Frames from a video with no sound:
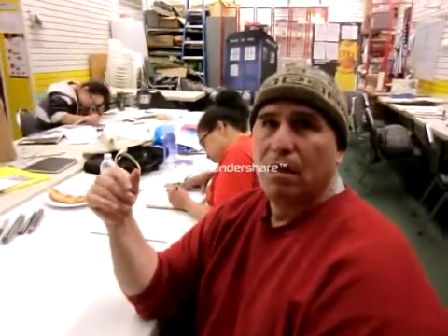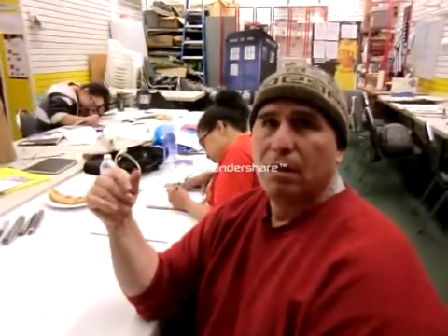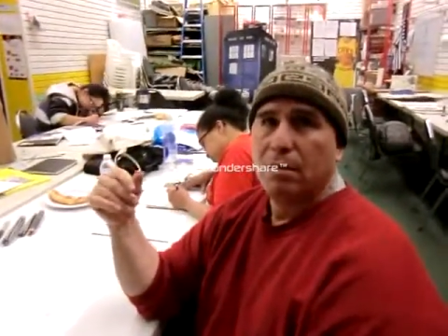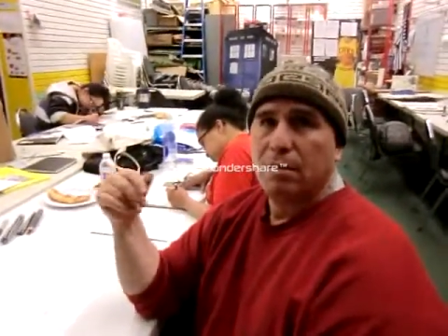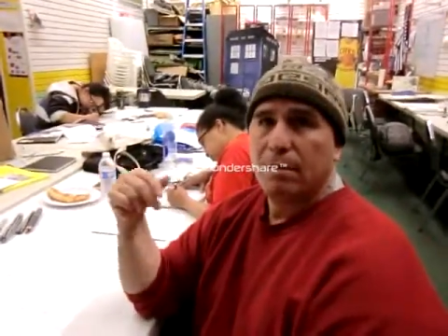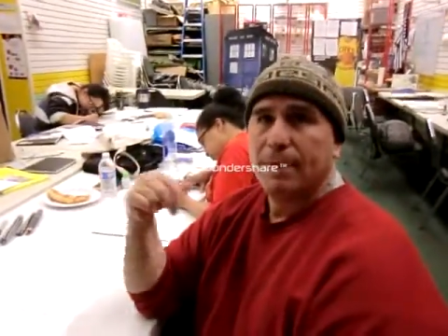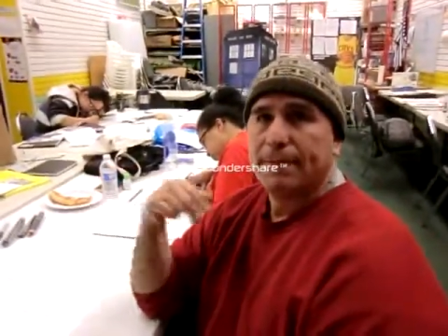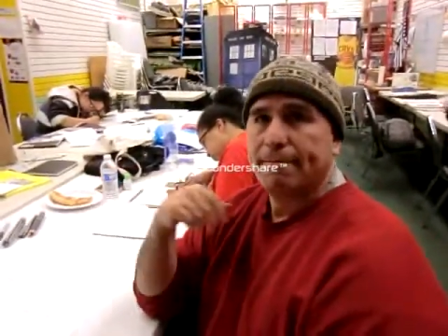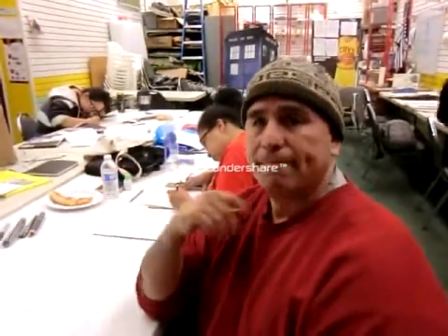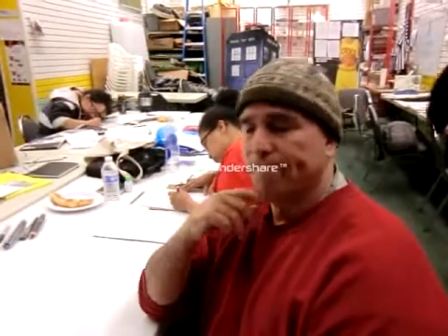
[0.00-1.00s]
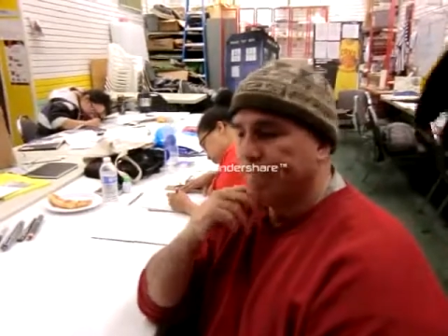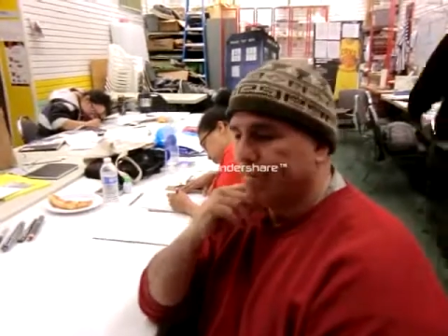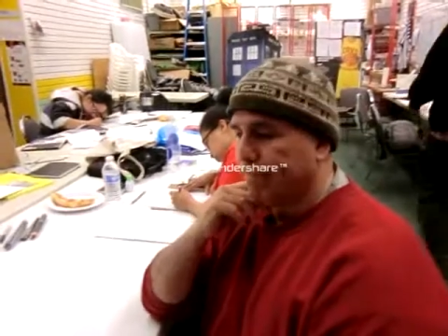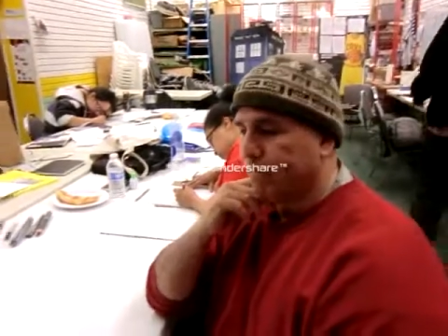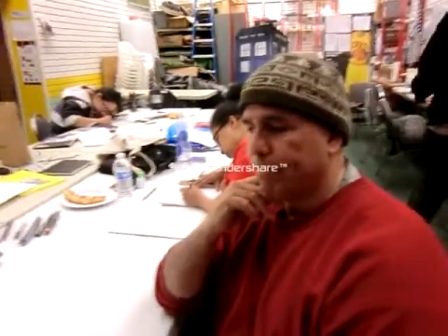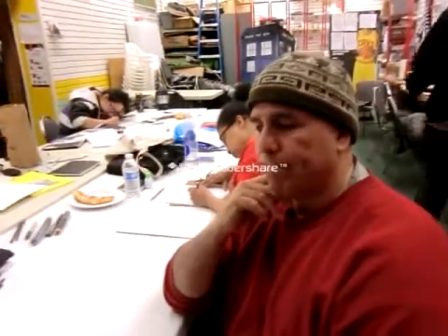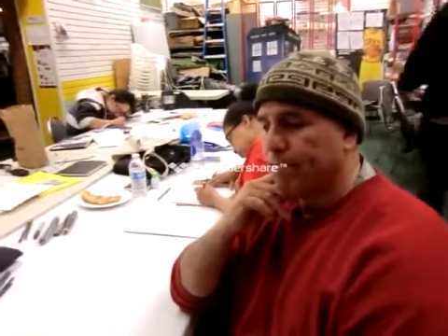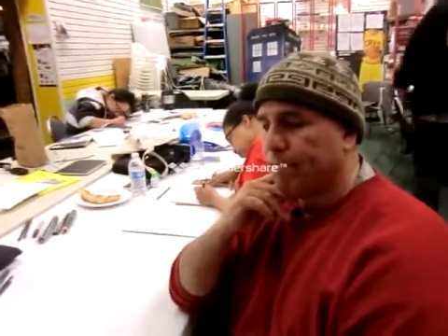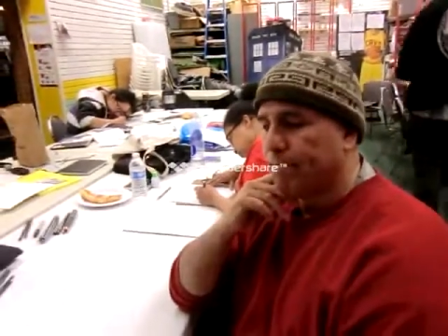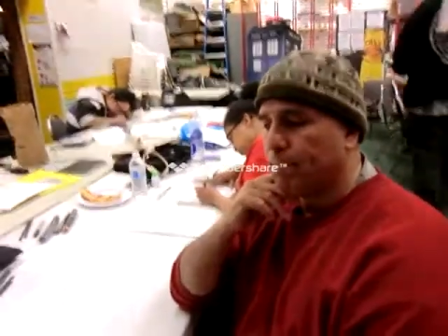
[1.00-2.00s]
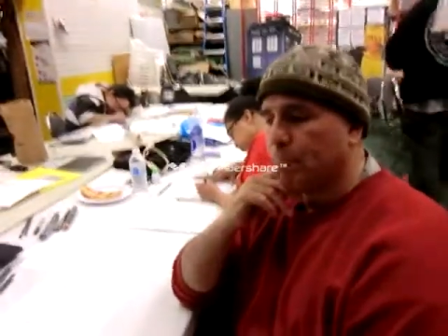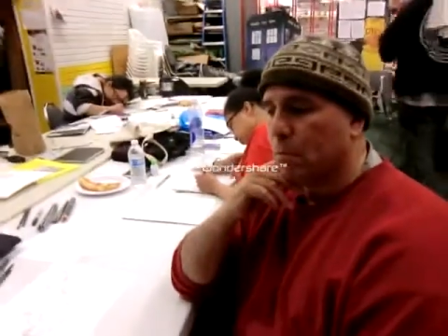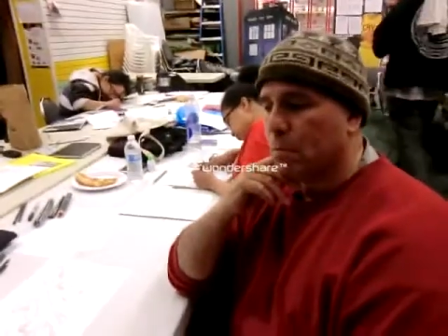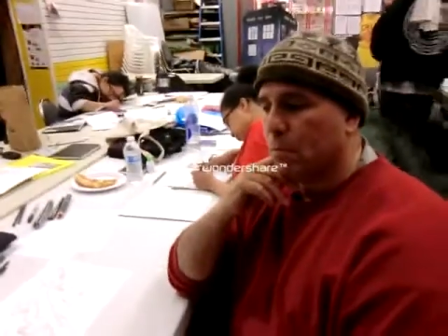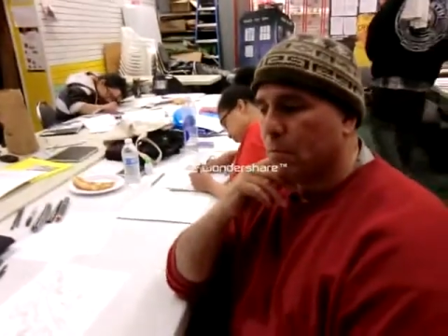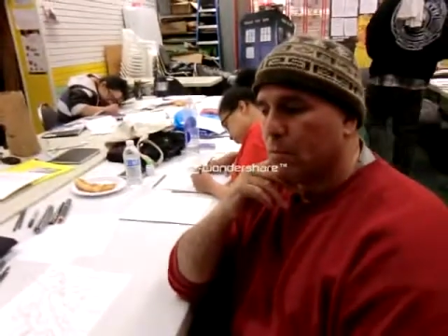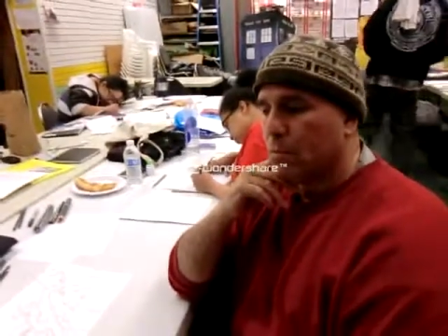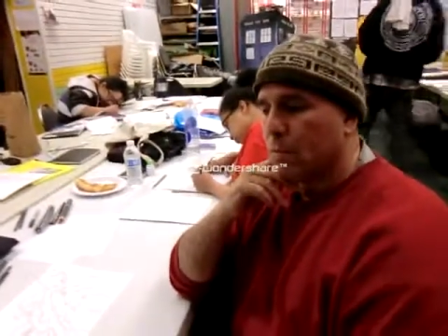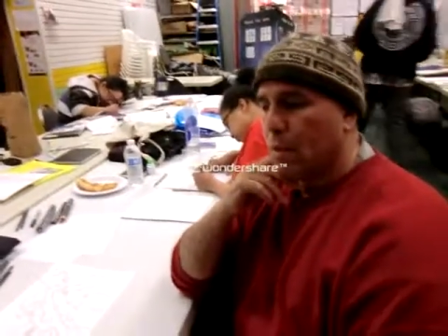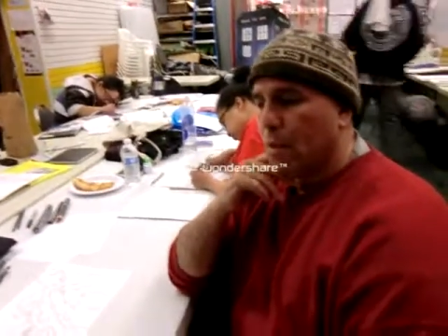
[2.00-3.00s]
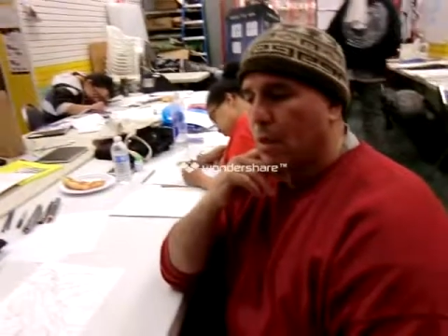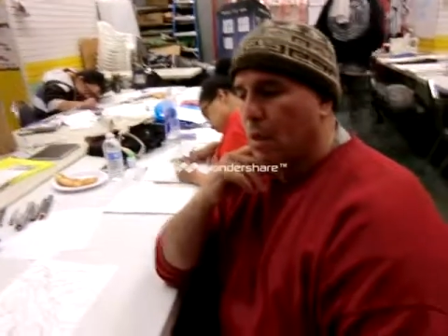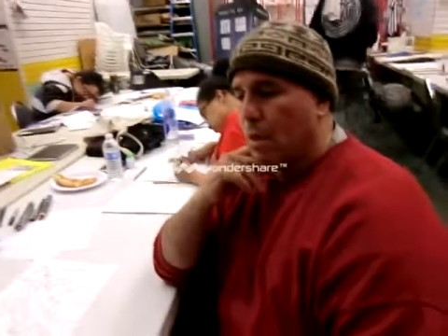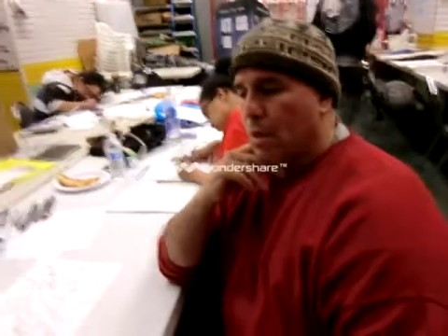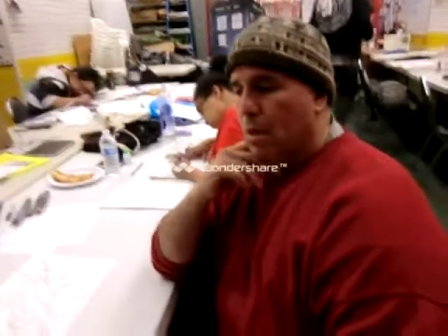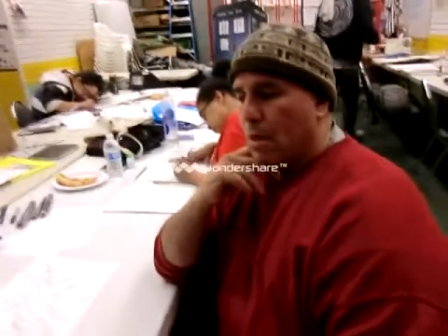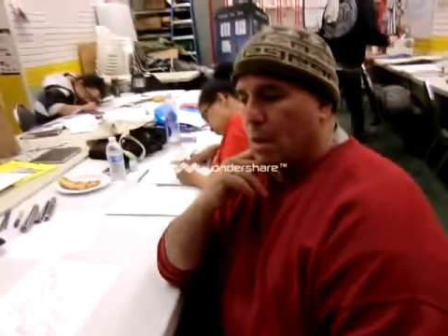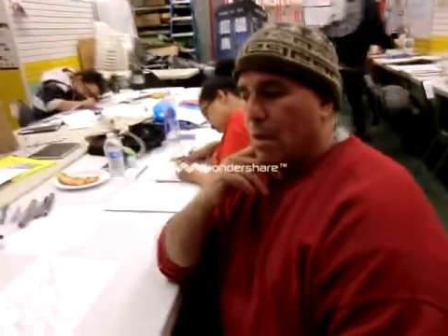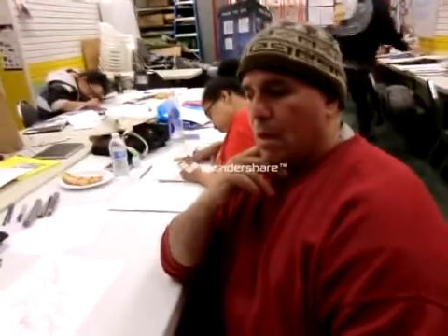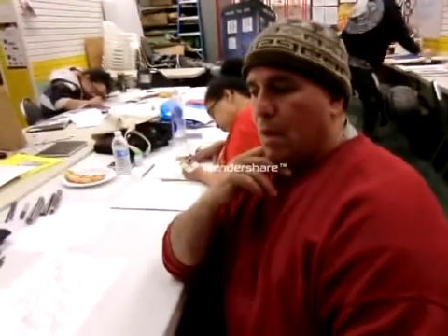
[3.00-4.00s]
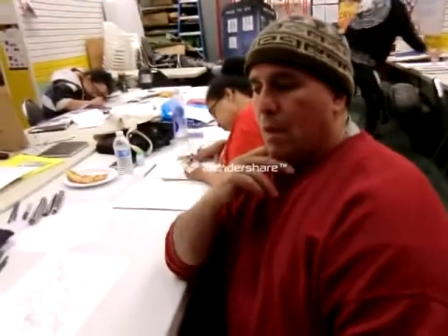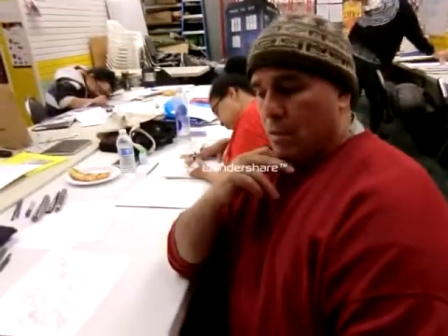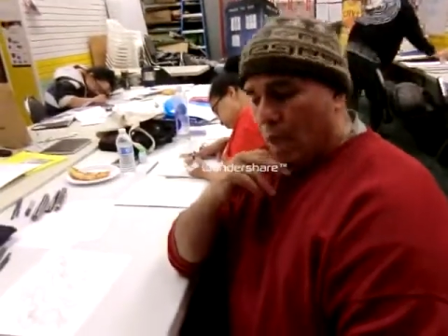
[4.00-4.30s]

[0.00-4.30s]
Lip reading: So your motivation to write your stories is these medal winners?